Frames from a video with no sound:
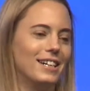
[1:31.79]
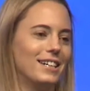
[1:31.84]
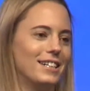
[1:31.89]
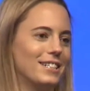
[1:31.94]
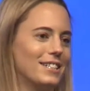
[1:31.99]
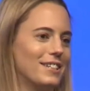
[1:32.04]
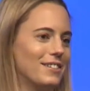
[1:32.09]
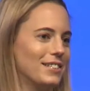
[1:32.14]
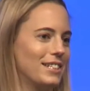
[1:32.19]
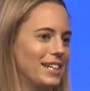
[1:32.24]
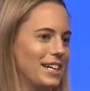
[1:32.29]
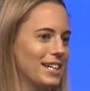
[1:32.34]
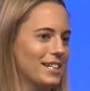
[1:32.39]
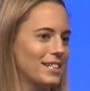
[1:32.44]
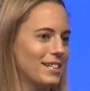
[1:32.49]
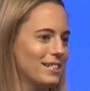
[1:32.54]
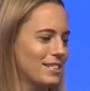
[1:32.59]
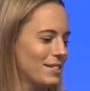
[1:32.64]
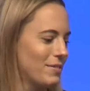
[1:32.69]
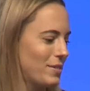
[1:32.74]
So
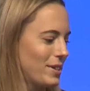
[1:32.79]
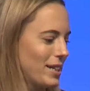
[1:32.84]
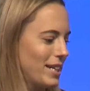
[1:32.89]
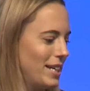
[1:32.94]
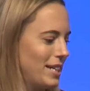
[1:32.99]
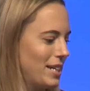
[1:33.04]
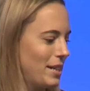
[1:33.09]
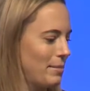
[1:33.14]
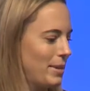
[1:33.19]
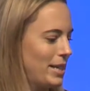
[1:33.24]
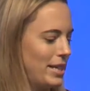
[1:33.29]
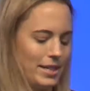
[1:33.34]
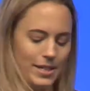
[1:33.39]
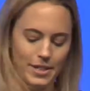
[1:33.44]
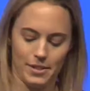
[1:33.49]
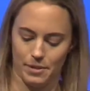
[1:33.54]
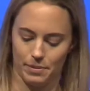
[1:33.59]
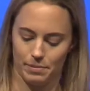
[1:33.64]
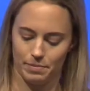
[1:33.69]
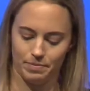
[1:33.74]
thanks for getting me
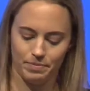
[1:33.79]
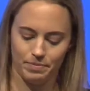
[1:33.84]
here.